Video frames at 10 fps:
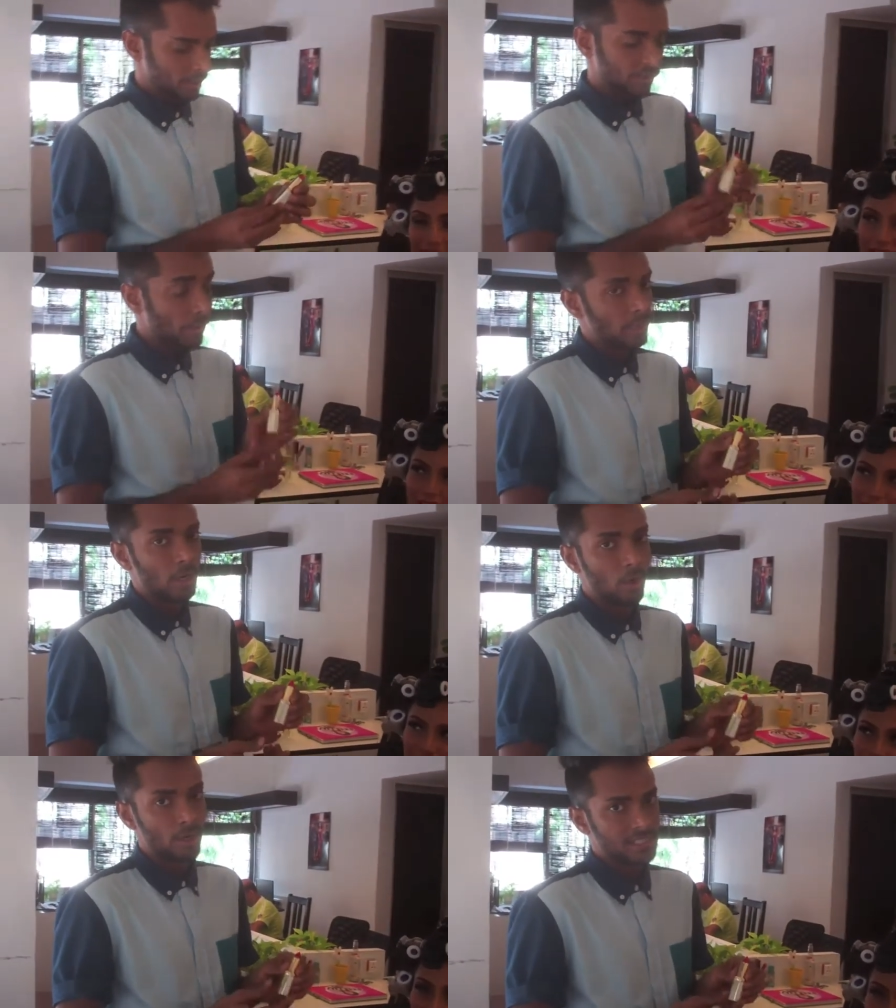from the
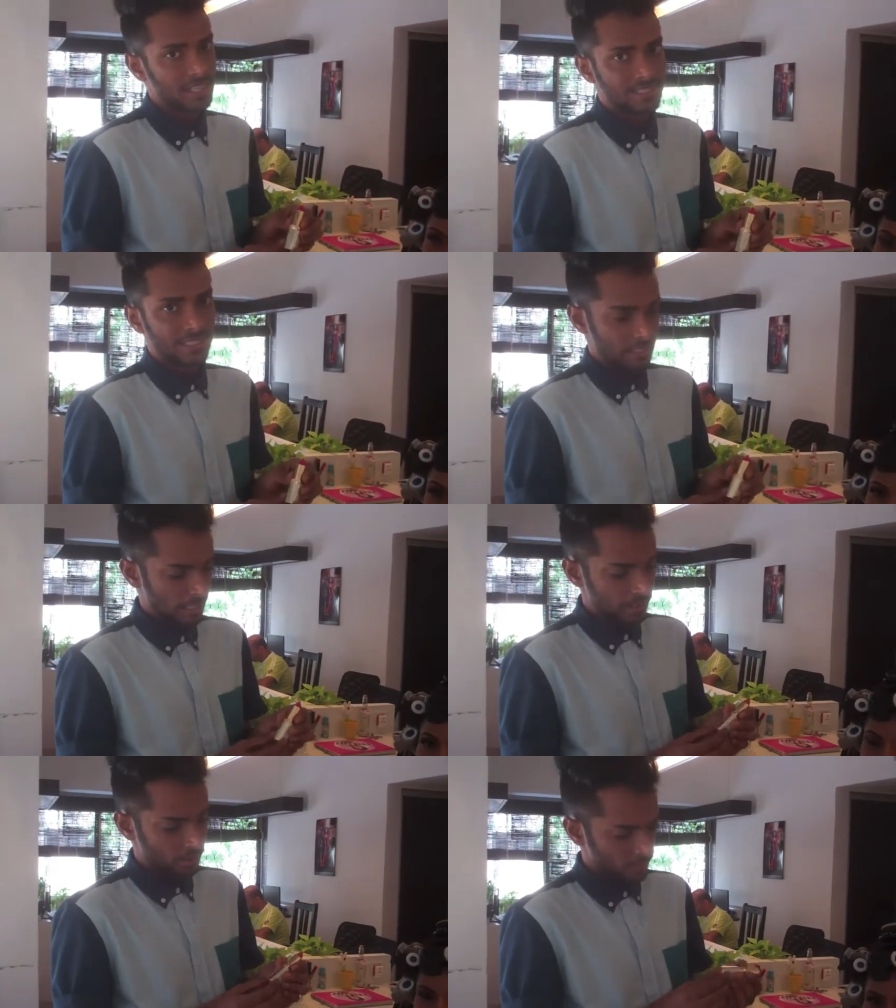L'Or Sunset
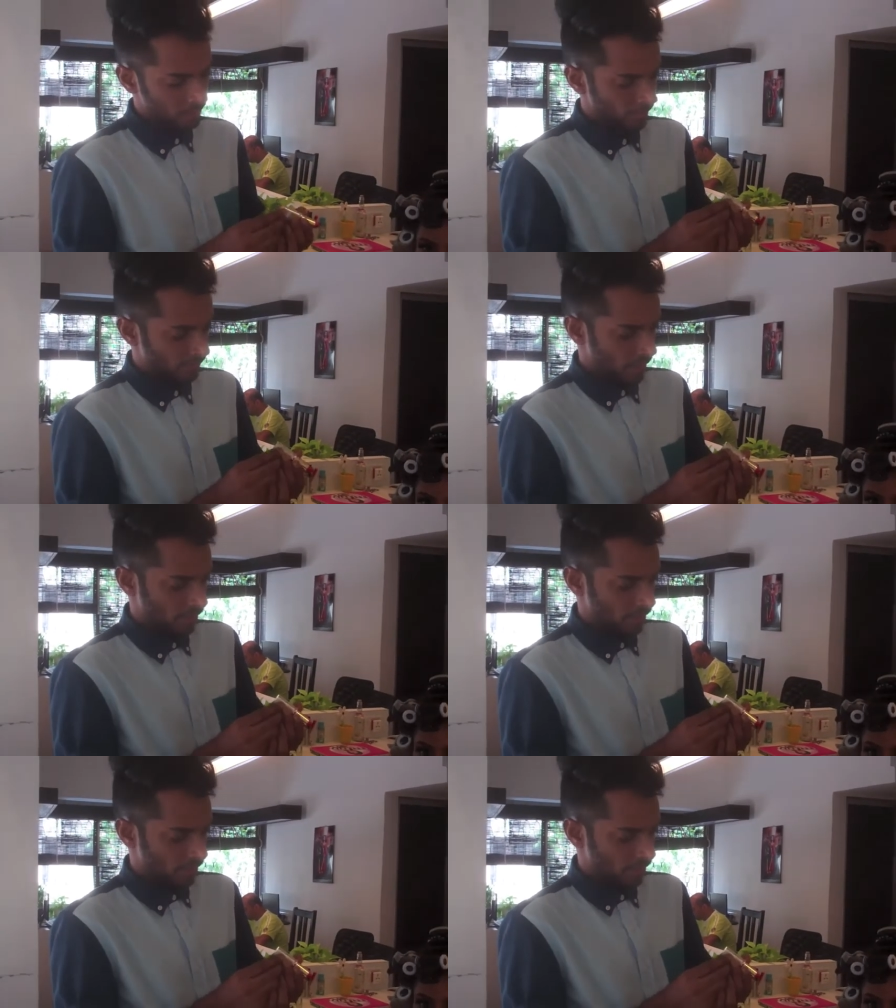collection.